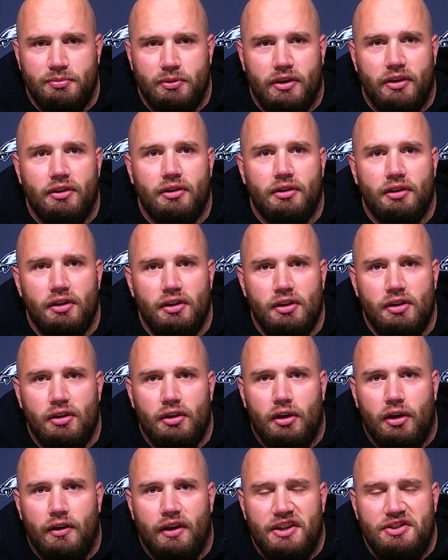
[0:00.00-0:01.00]
but
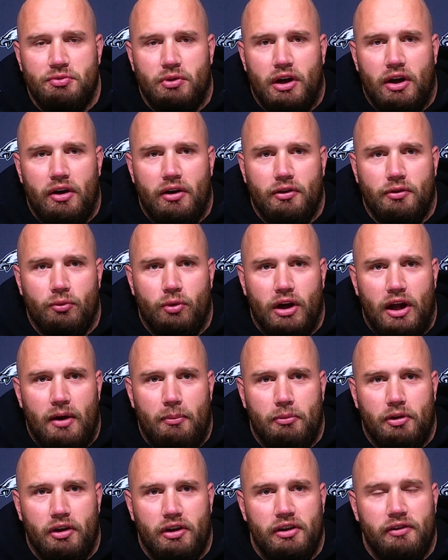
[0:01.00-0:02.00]
yeah. That's what
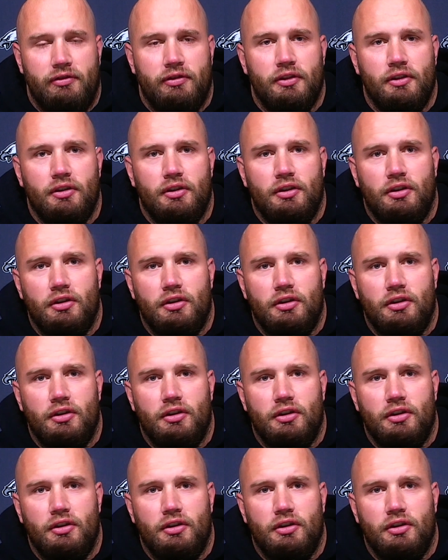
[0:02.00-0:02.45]
I believe.